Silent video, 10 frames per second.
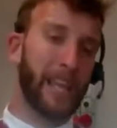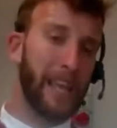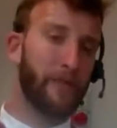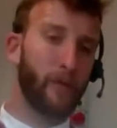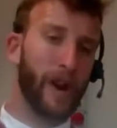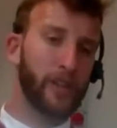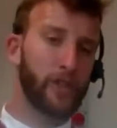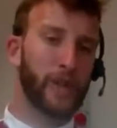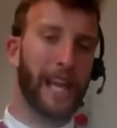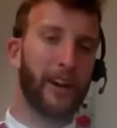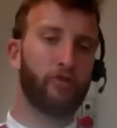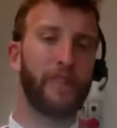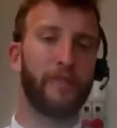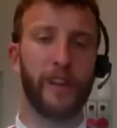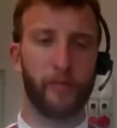If we are doing a
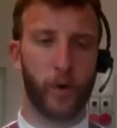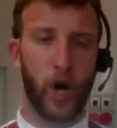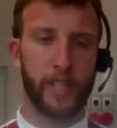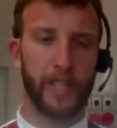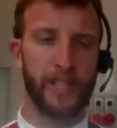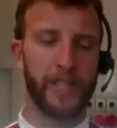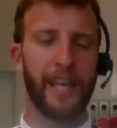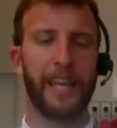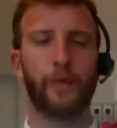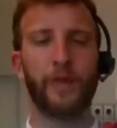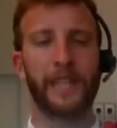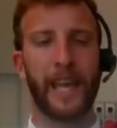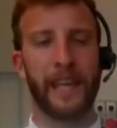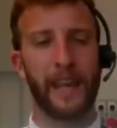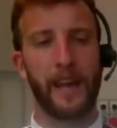refill process, it will
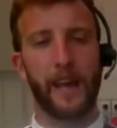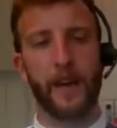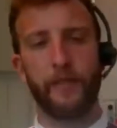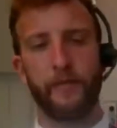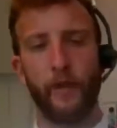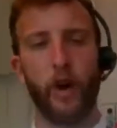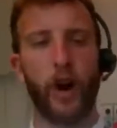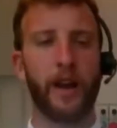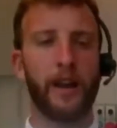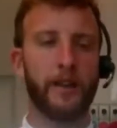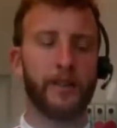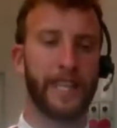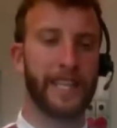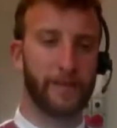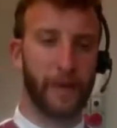take 4
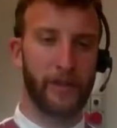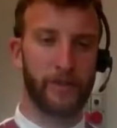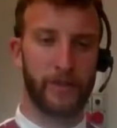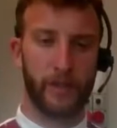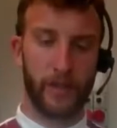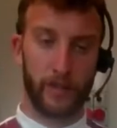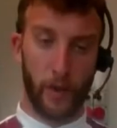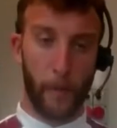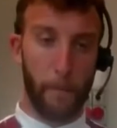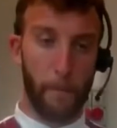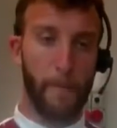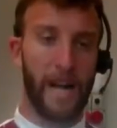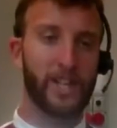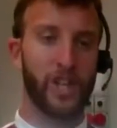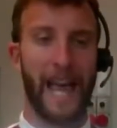6 minutes. So
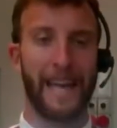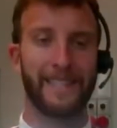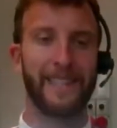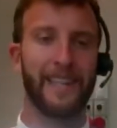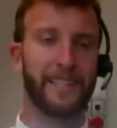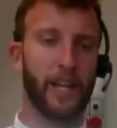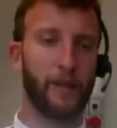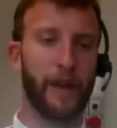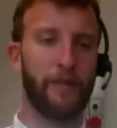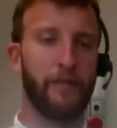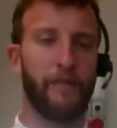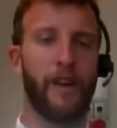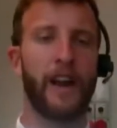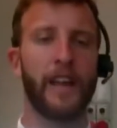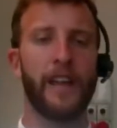much less. It's going to be a
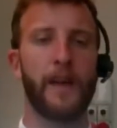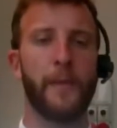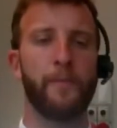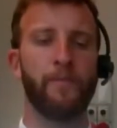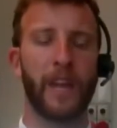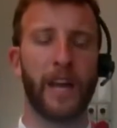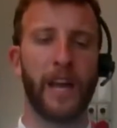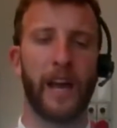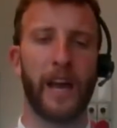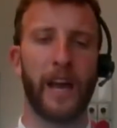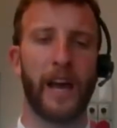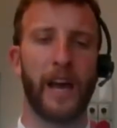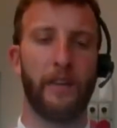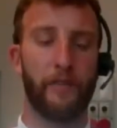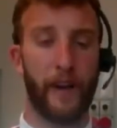very
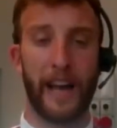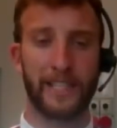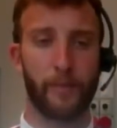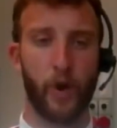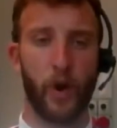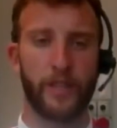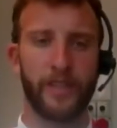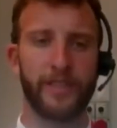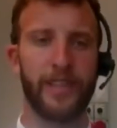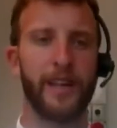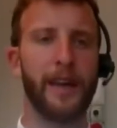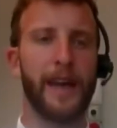fast process.